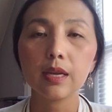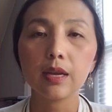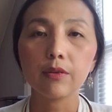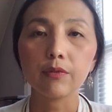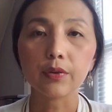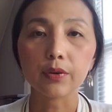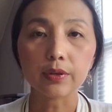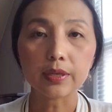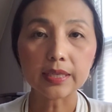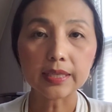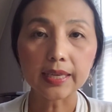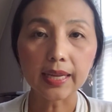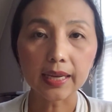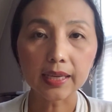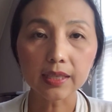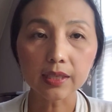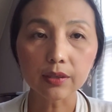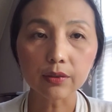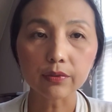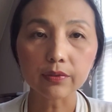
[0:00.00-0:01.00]
very
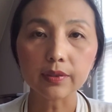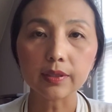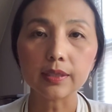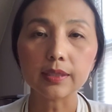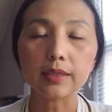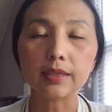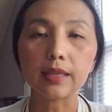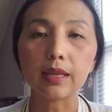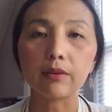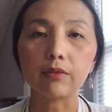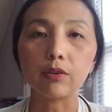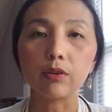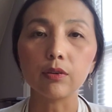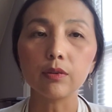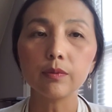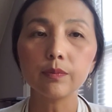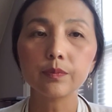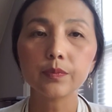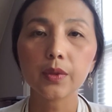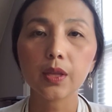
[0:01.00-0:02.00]
negative level,